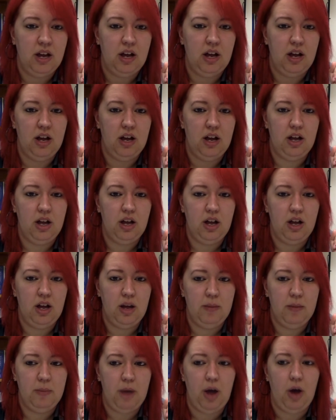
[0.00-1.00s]

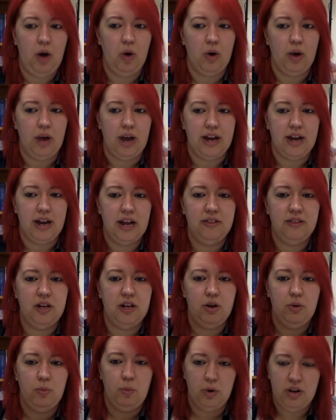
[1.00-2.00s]
Okay. And
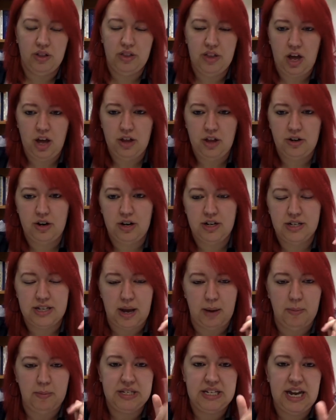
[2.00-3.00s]
then one of the other
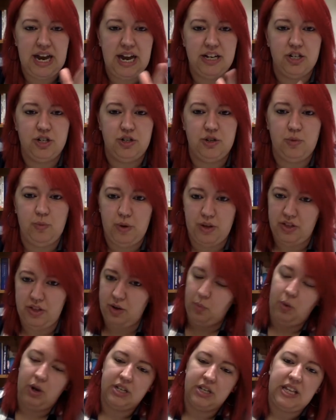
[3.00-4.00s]
assignments they had to do with
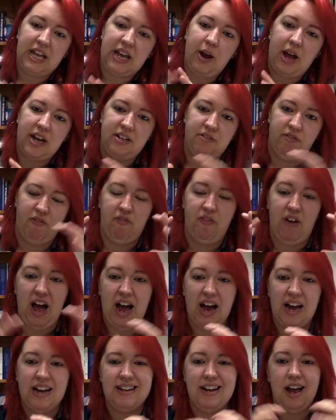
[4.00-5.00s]
it was they had to
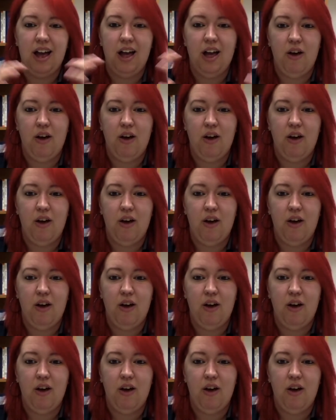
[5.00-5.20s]
find